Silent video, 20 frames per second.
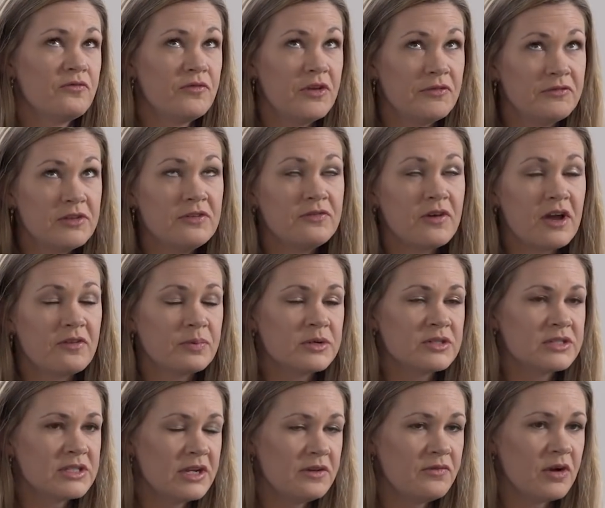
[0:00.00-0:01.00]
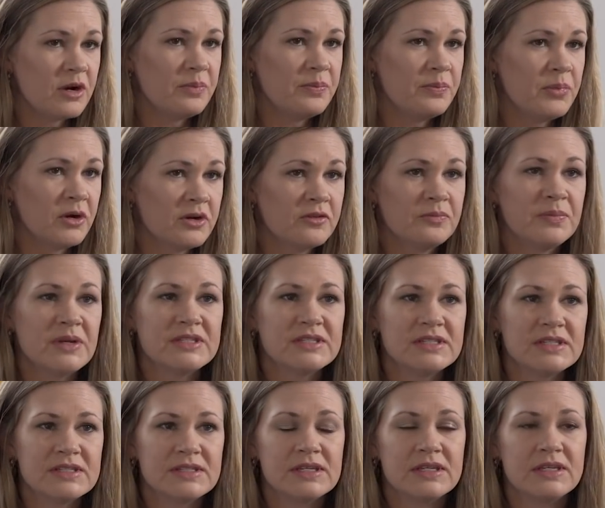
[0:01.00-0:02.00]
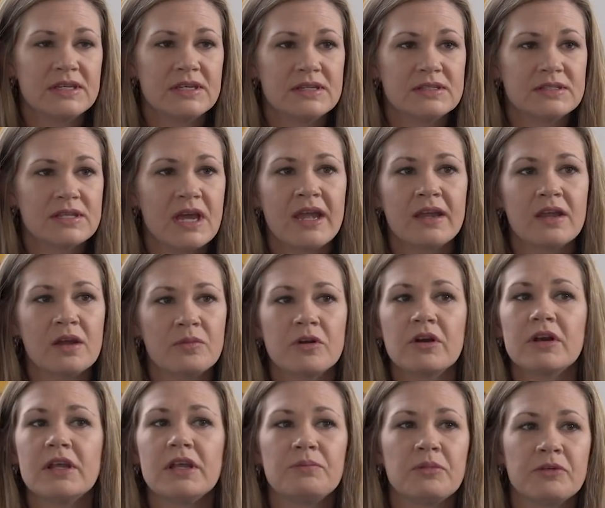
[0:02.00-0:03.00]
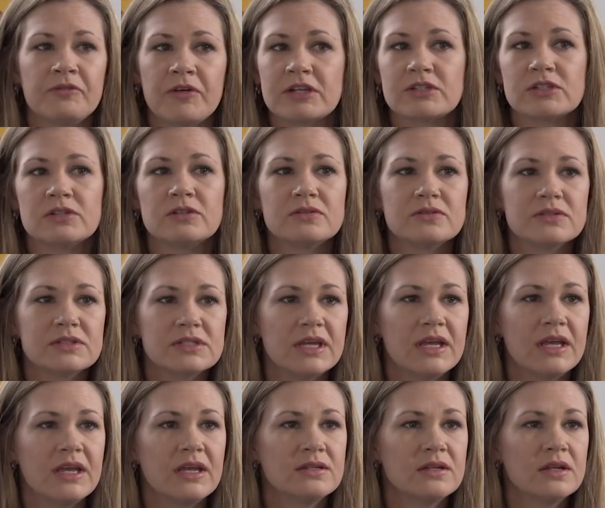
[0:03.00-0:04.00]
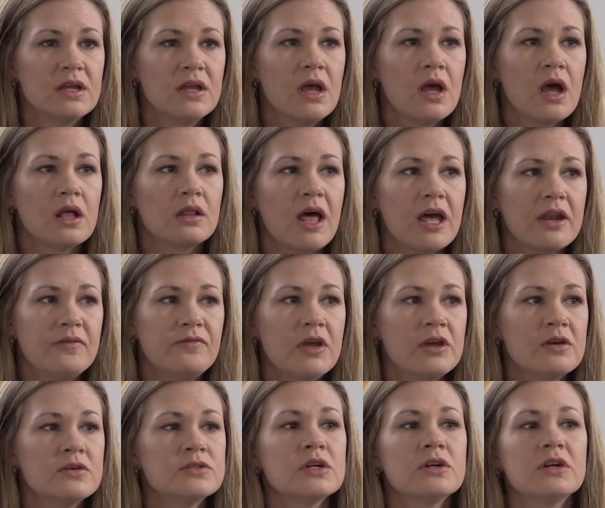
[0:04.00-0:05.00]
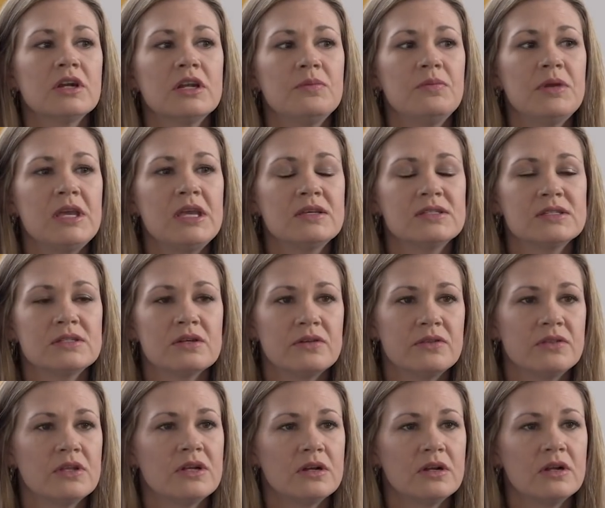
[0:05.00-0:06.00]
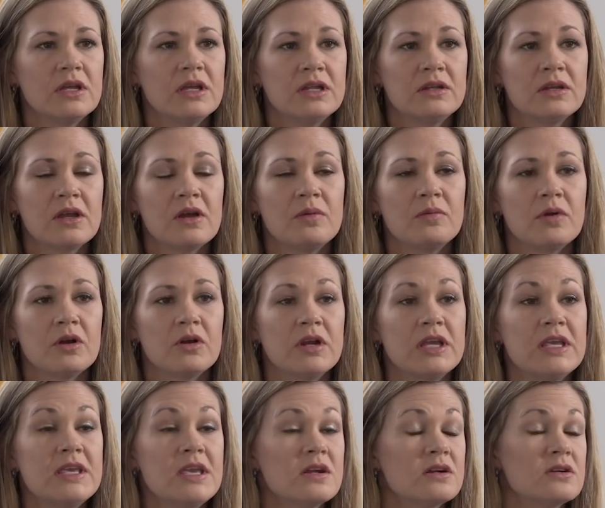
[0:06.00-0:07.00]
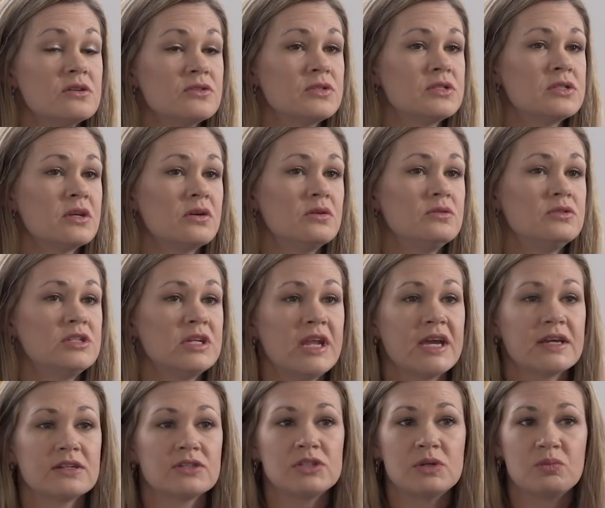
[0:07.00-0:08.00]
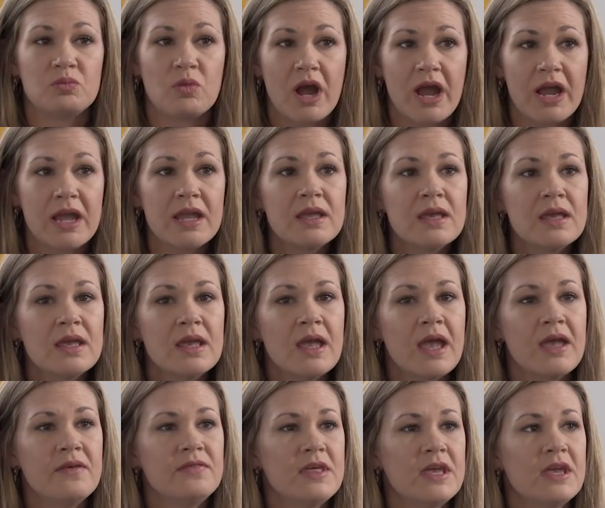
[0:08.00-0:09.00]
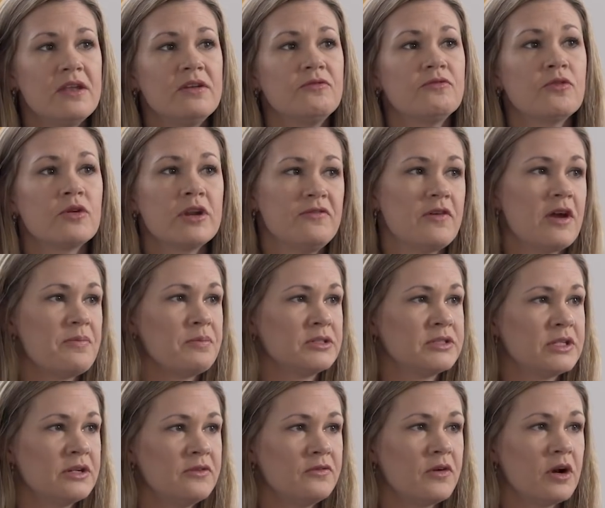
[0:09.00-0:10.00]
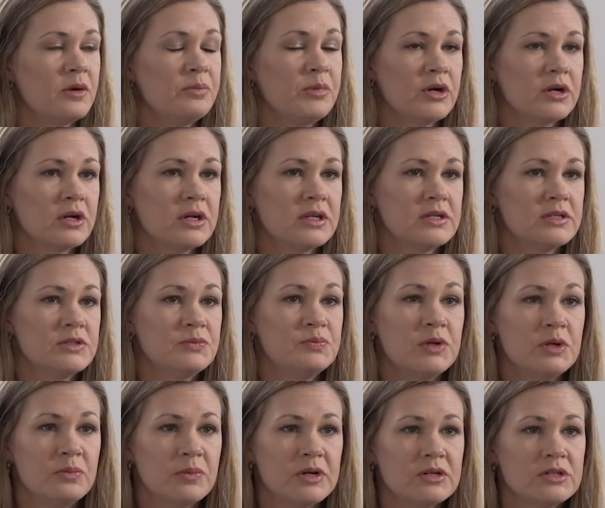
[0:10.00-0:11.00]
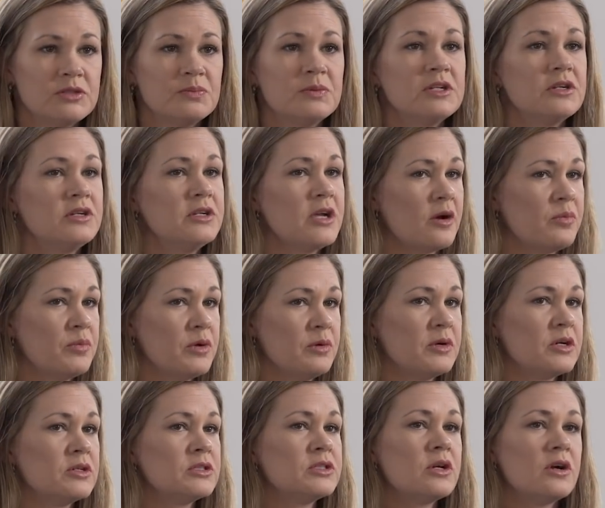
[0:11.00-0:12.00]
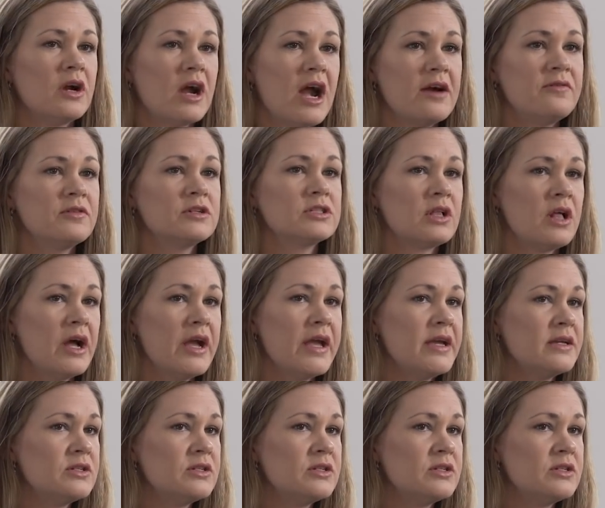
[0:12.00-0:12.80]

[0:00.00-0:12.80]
55% of our book of business is high income earning professionals. And a lot of those are going to be still in their income earning years, so Gen X, Gen Y. And then 45% of our book is boomers, but they're young boomers. So our average client